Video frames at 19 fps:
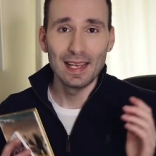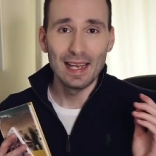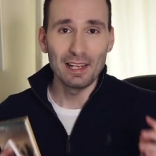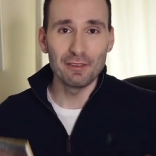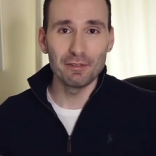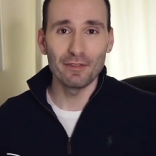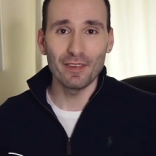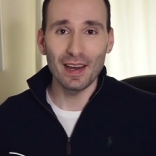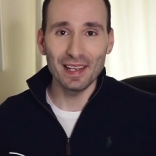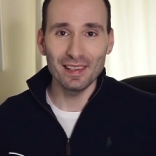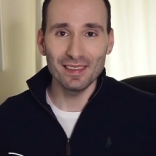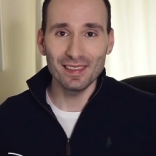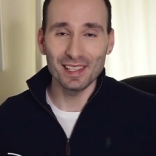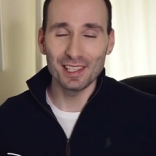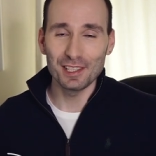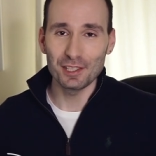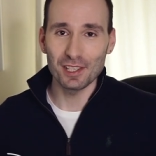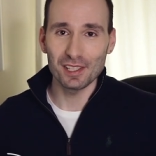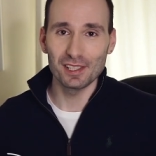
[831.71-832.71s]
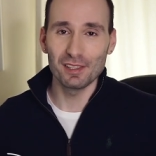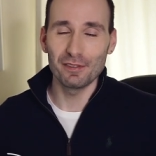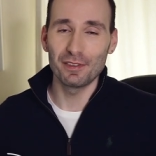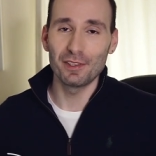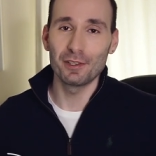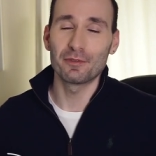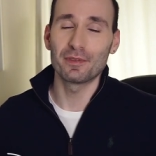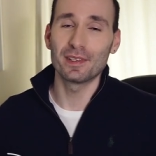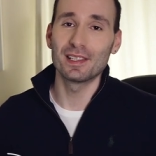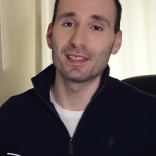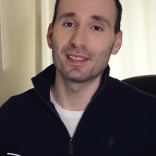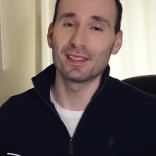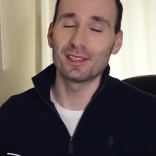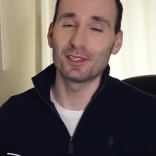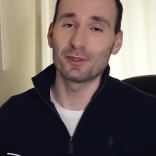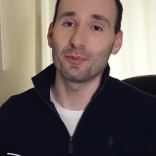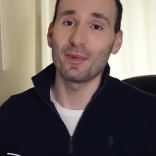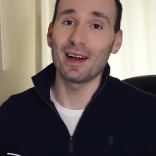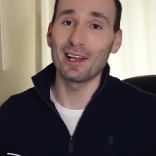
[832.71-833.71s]
And finally, just a few
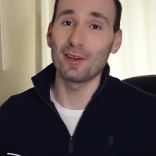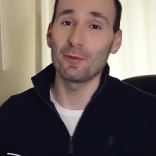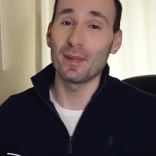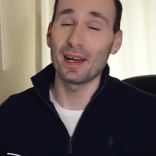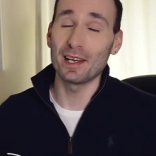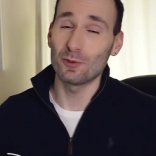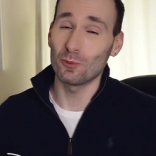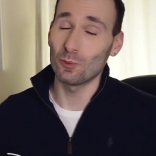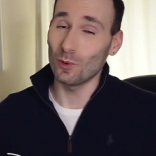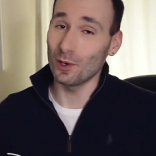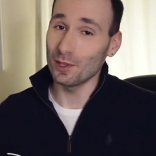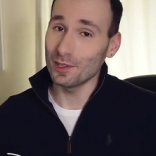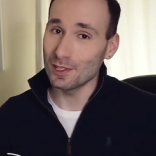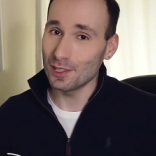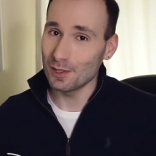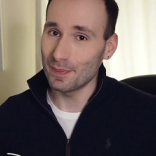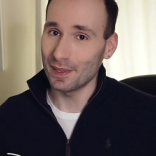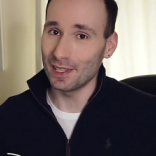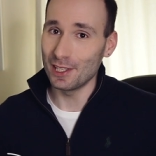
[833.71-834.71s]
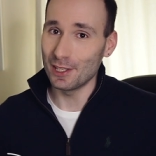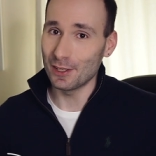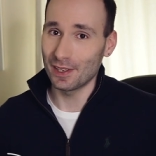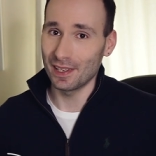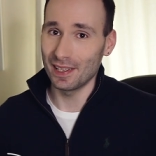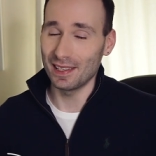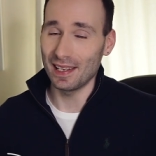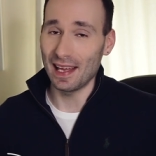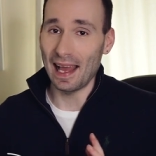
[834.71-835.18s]
reasons why you might want to be looking